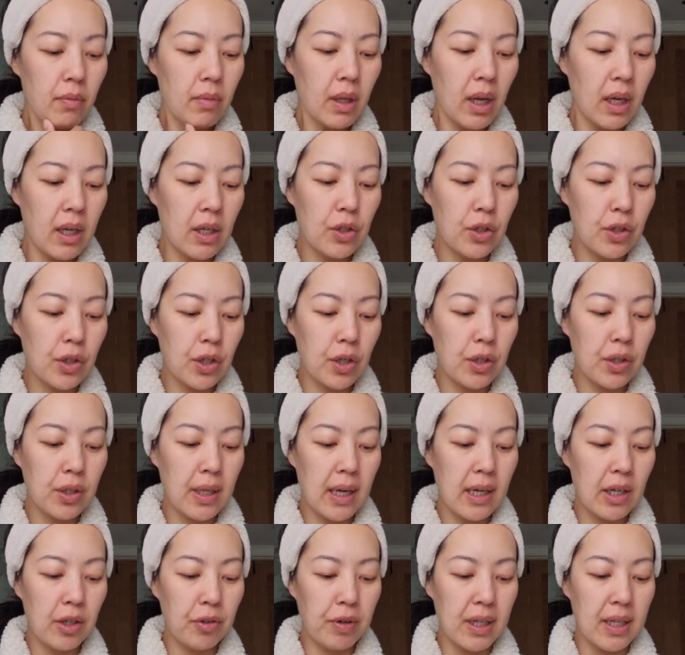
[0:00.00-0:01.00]
It does
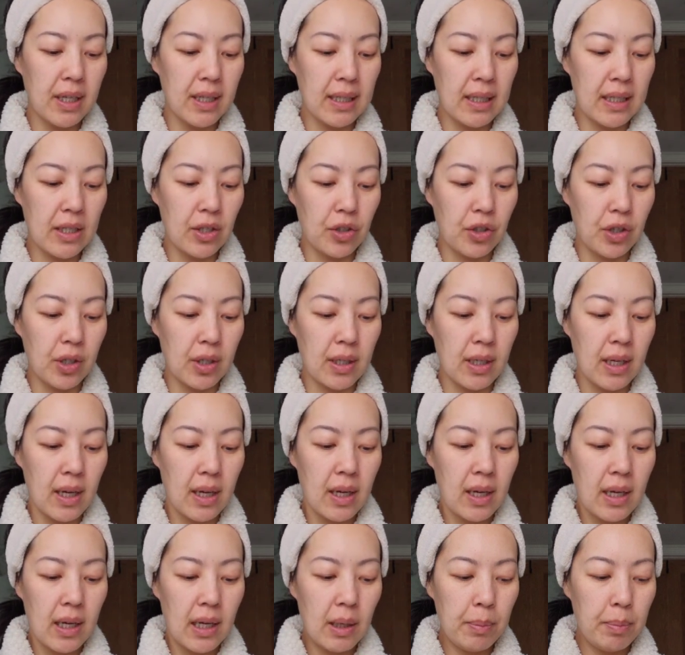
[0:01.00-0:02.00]
contain ingredients such as
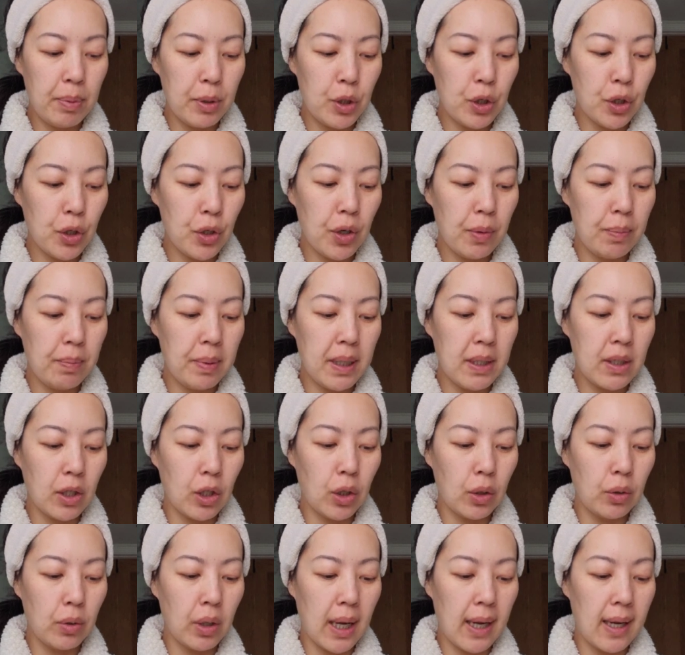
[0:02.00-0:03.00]
lipidure,
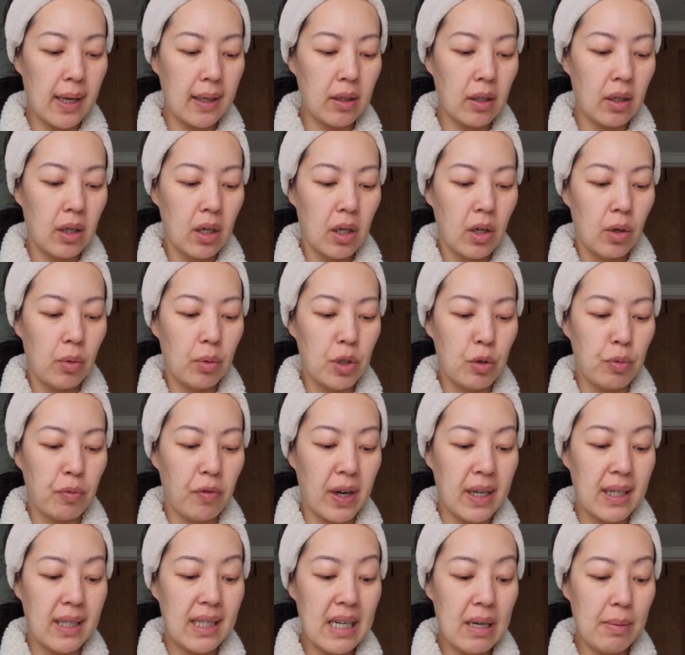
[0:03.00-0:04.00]
beta-glucan, which
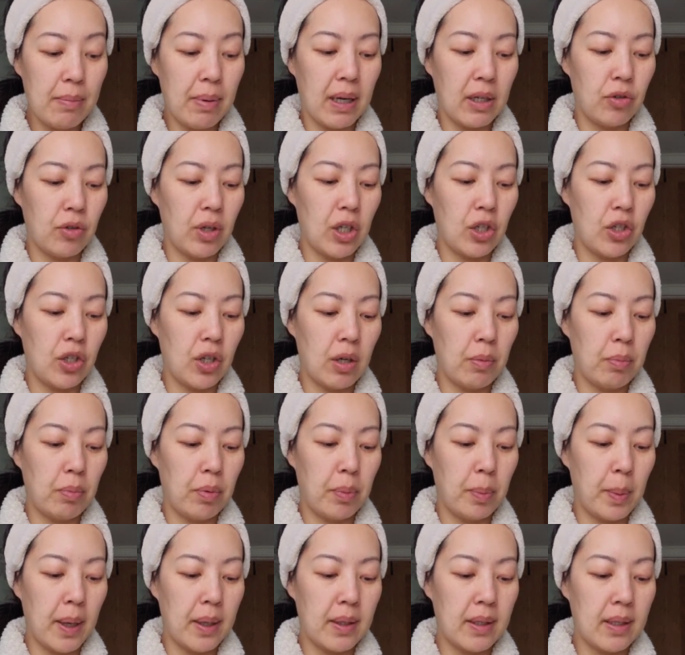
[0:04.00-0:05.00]
provide deep hydration and
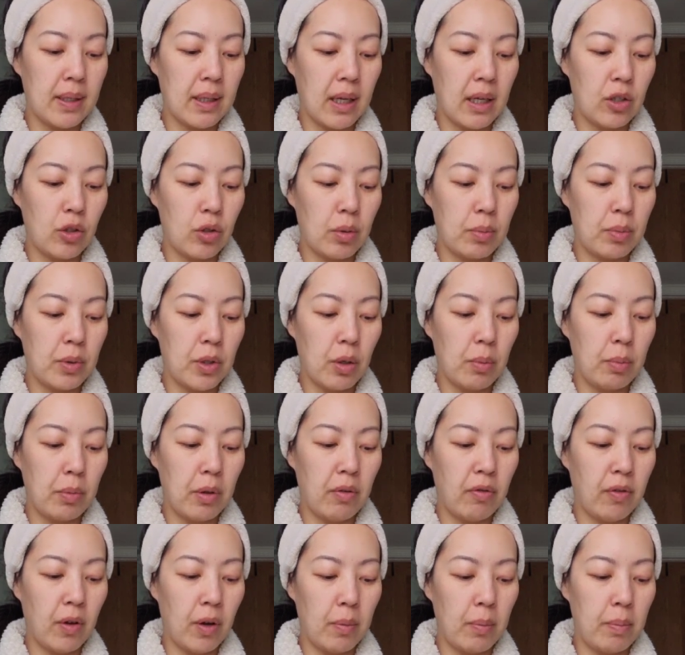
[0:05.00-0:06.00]
prepare the skin to absorb
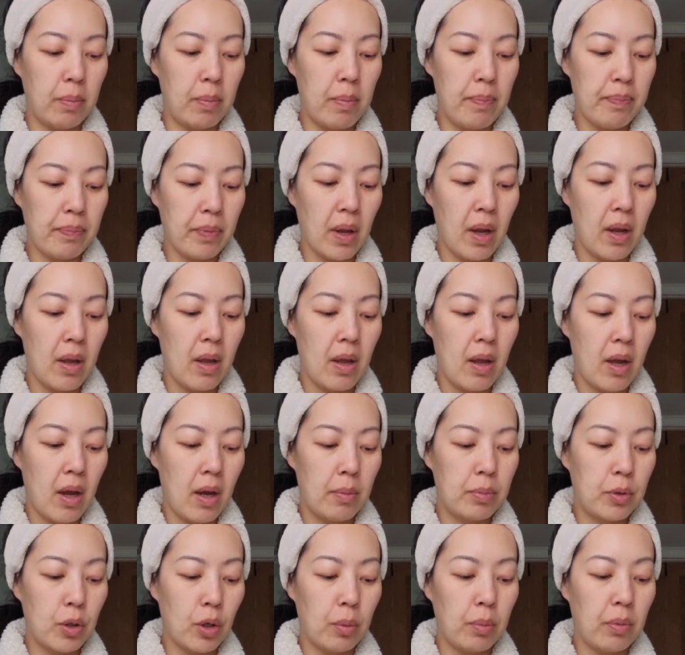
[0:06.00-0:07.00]

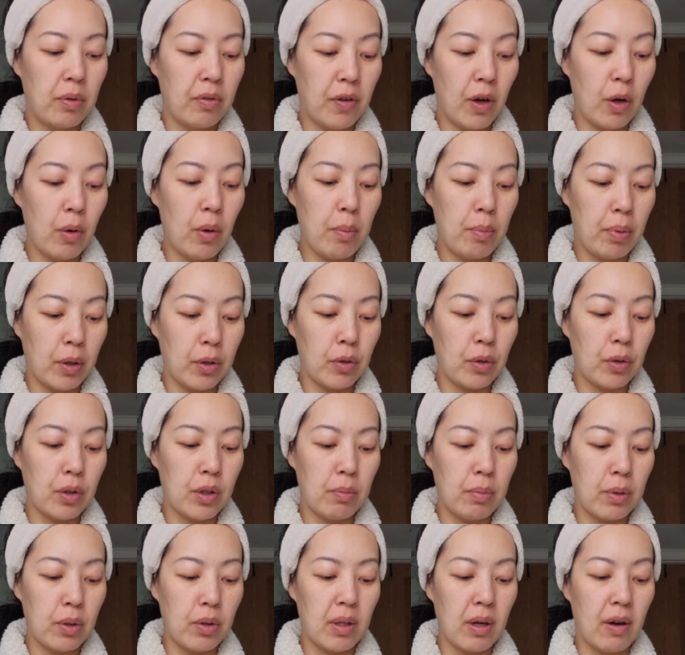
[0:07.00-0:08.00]
the following products
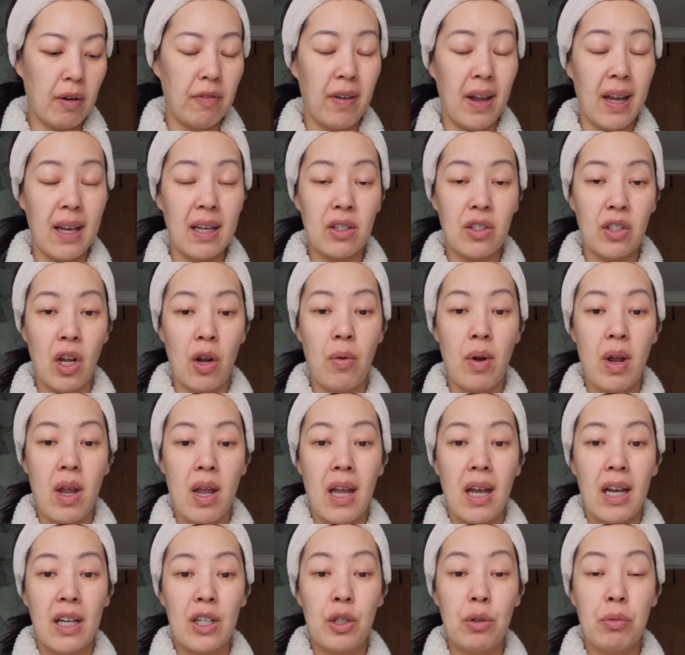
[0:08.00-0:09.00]
and boost their effects. So
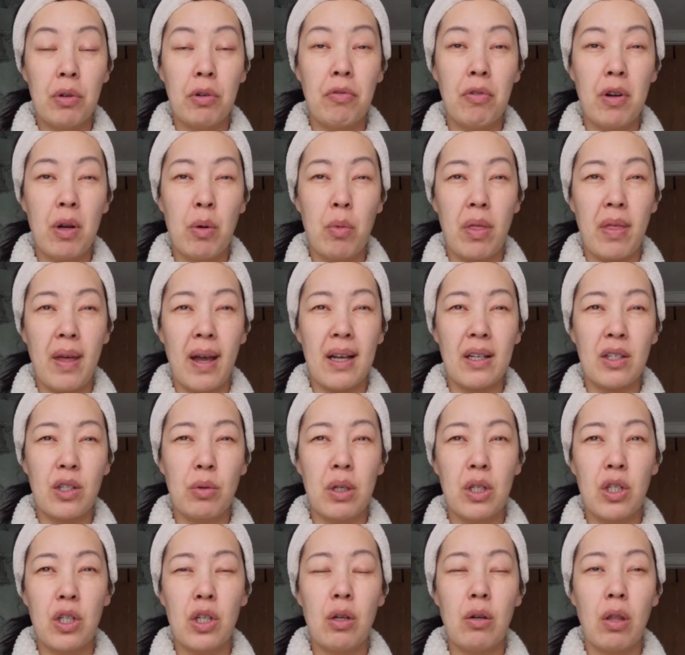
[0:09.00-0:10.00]
I do agree with that. So
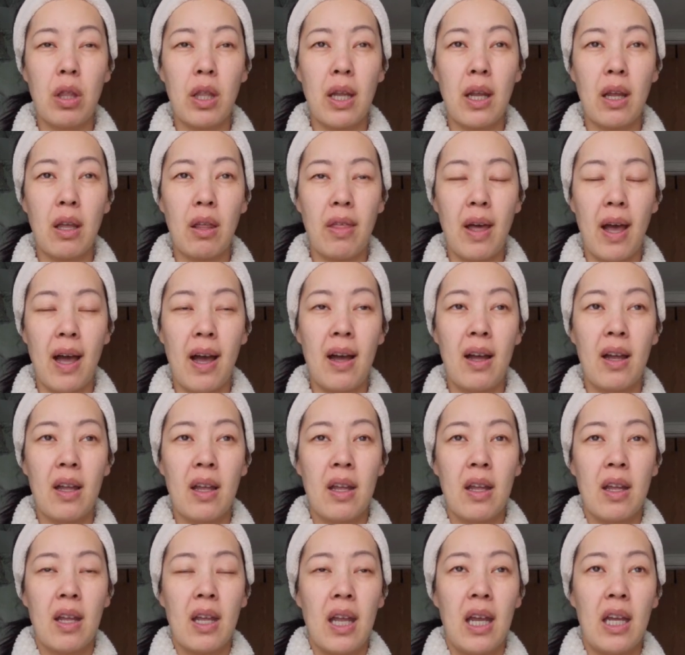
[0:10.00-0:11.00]
I do think that
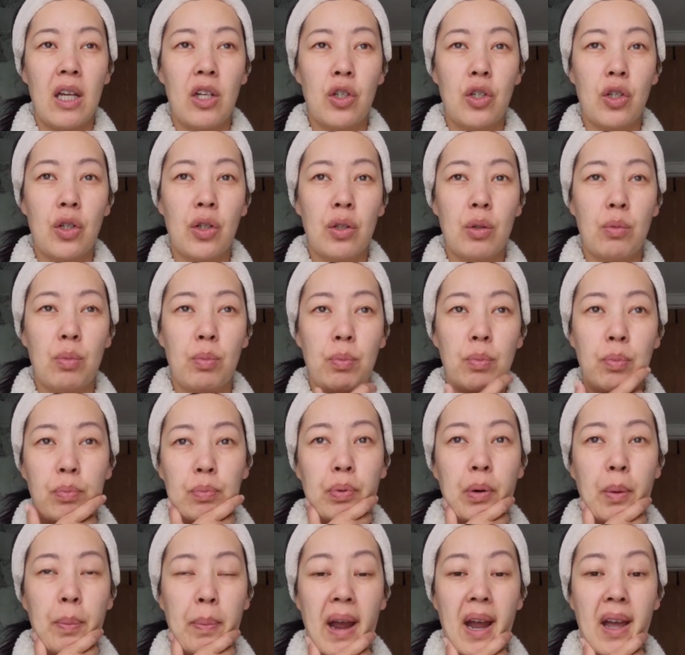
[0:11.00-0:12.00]
it does
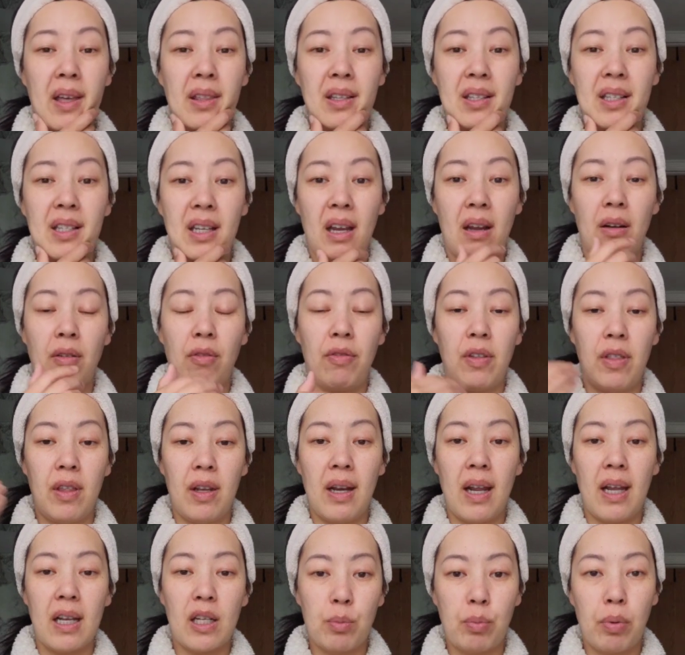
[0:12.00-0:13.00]
prepare the skin for the
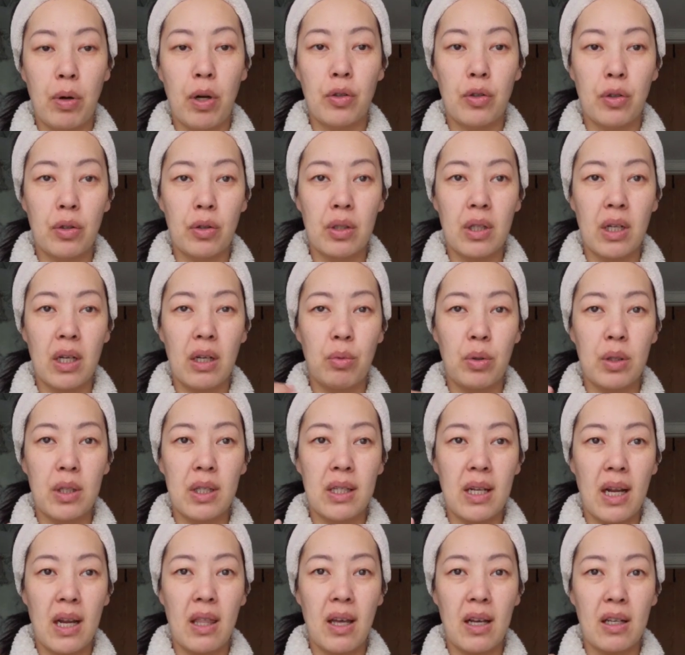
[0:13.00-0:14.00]
next product, and I would
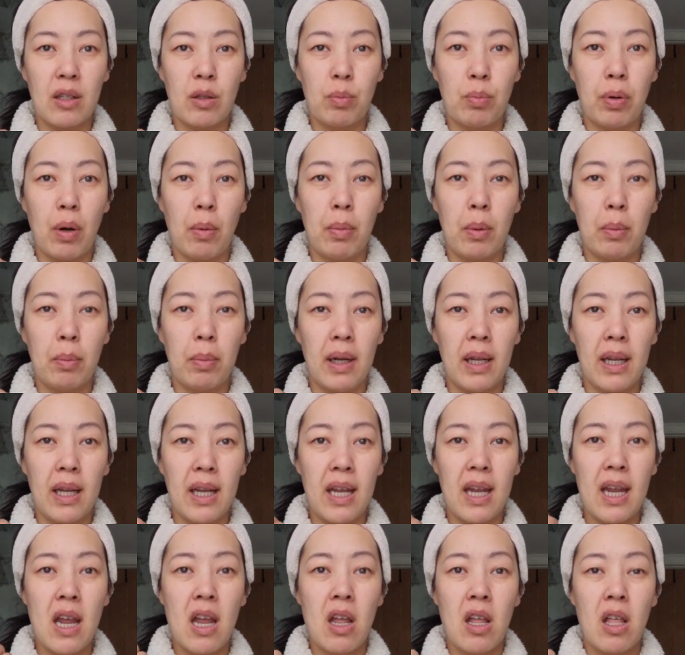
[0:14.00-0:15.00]
say that's
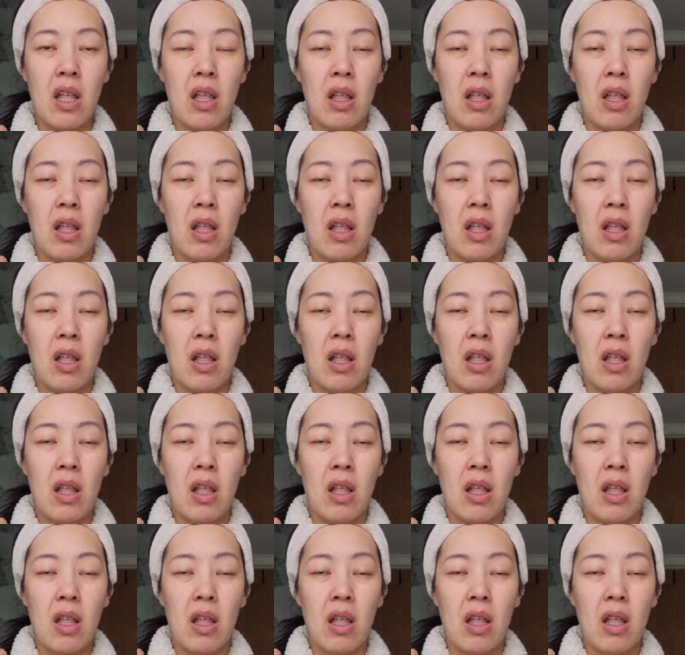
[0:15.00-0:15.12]
probably